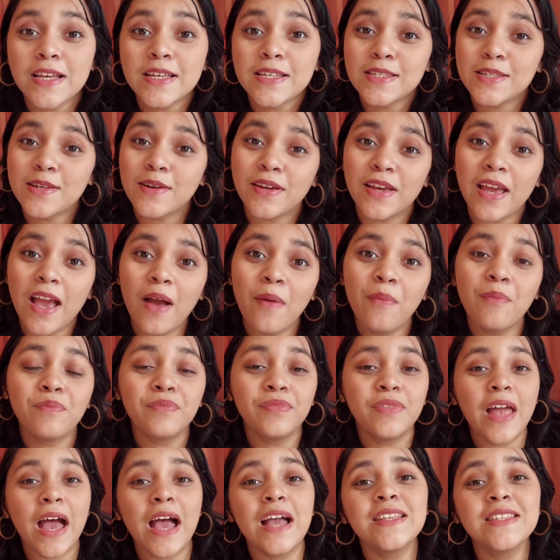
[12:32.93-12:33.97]
So yeah,
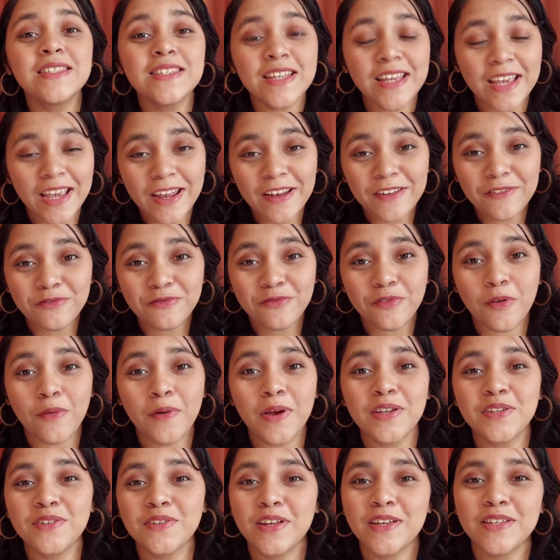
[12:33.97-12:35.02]
that's it for
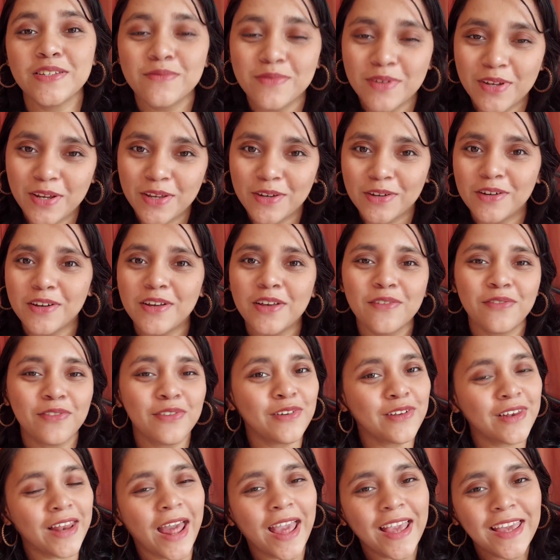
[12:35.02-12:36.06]
my today's video. If
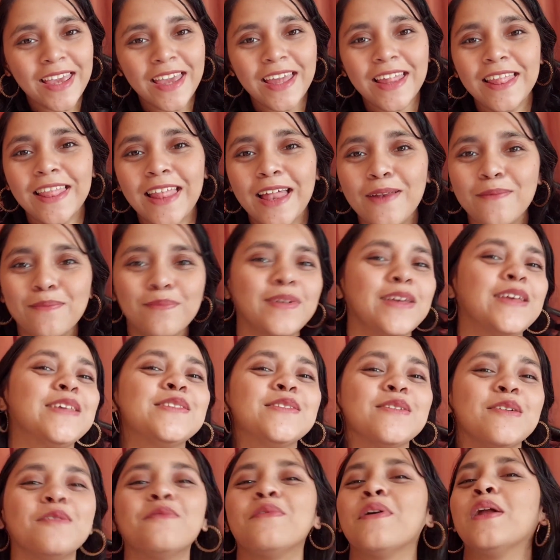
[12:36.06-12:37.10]
you like it, then please
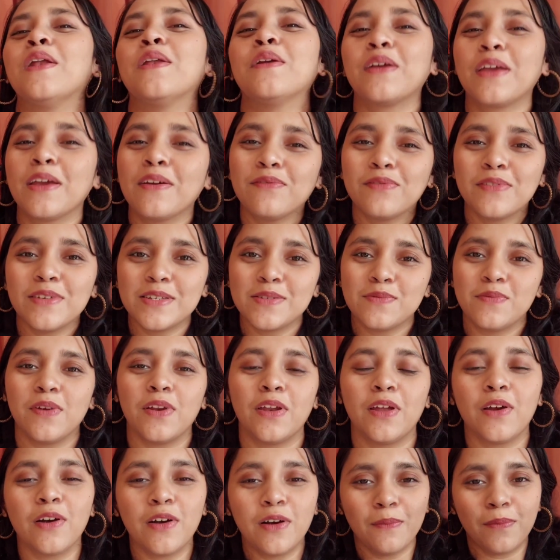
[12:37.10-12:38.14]
don't forget to give this
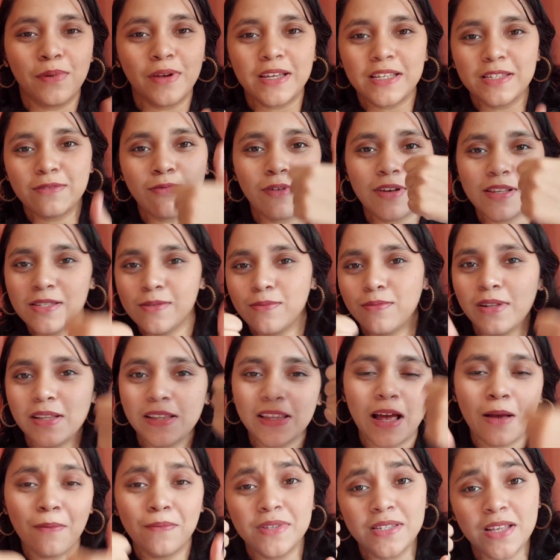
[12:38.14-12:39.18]
video a biggest possible
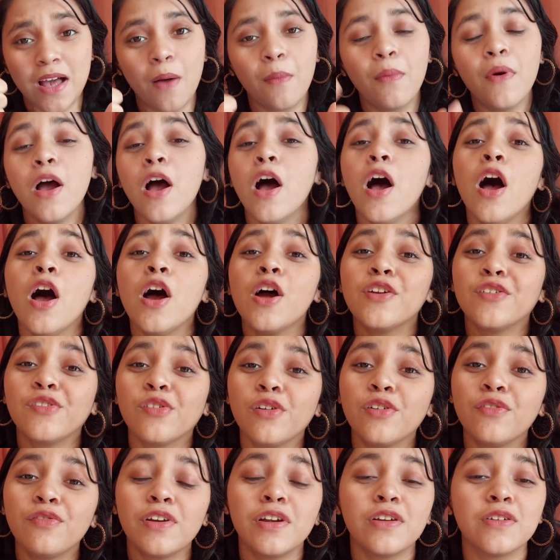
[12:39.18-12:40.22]
thumbs up.
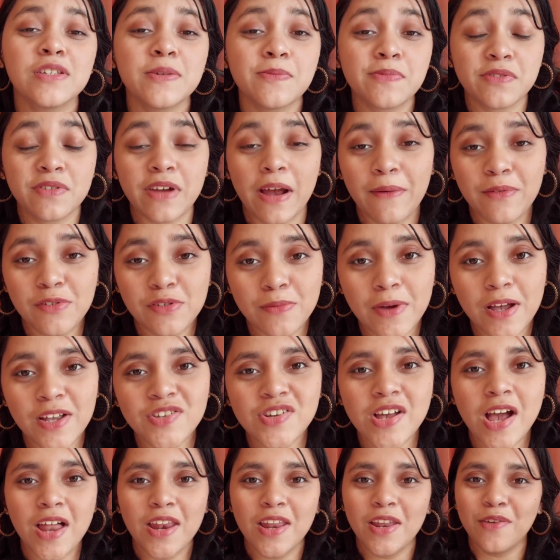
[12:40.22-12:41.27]
Don't forget to subscribe to my
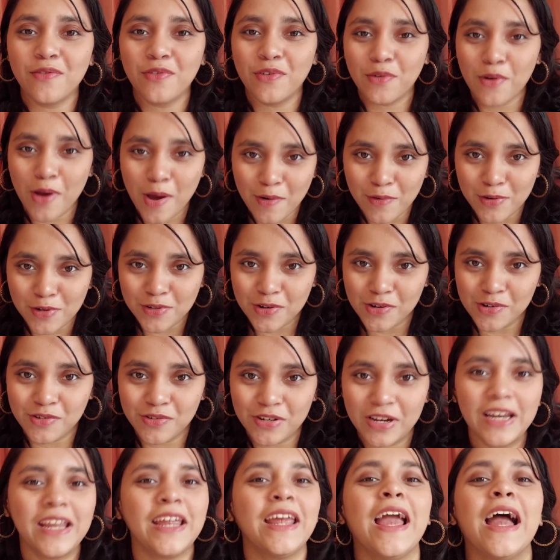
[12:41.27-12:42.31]
channel if you haven't
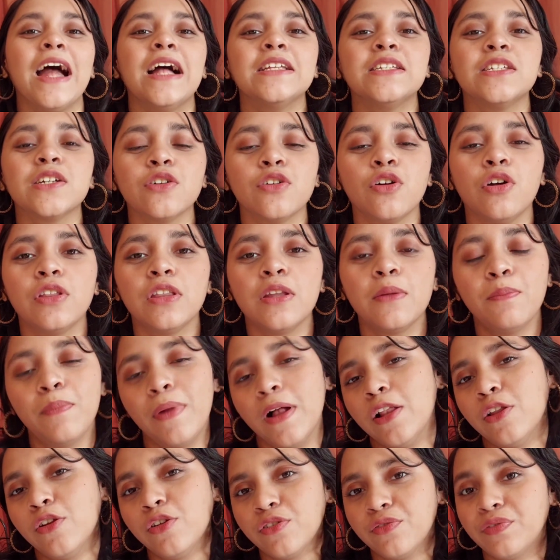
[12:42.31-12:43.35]
already, and turn on the
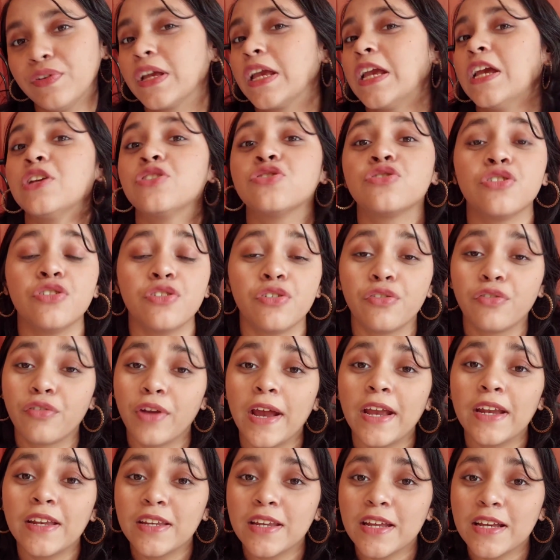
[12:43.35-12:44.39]
bell notification
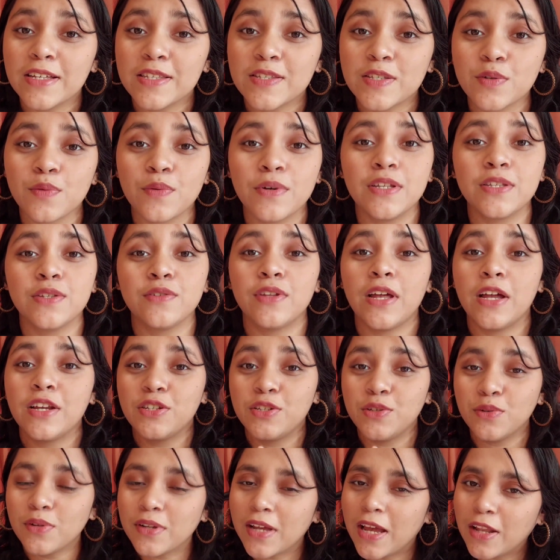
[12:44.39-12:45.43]
right next to it so that
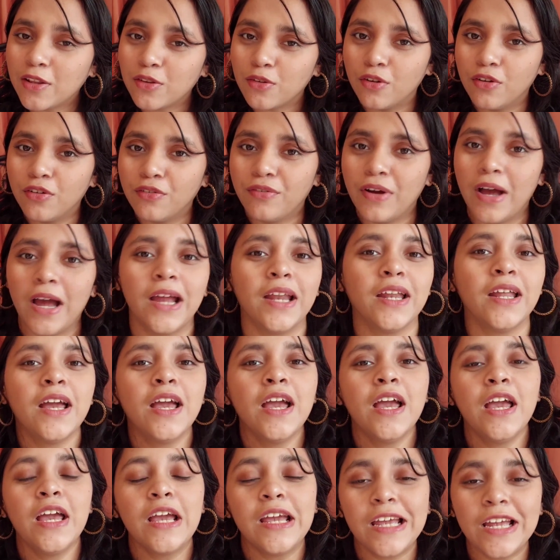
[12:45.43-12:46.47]
you will get notified
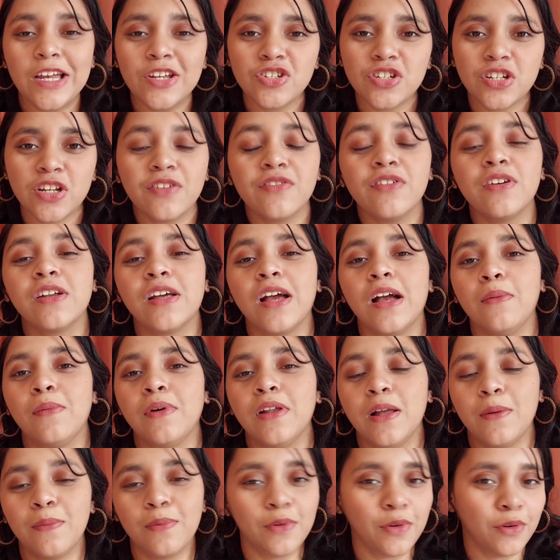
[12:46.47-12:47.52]
each and every time
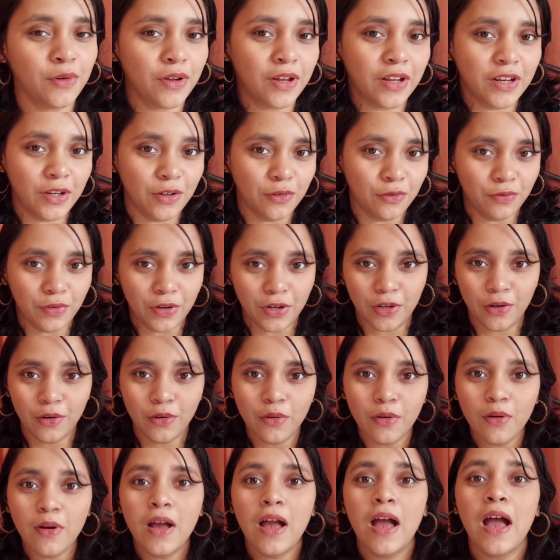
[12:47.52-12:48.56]
I'll upload a new
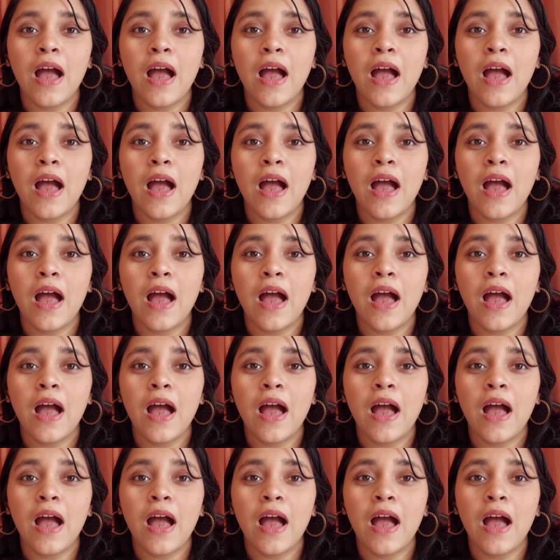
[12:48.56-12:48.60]
video.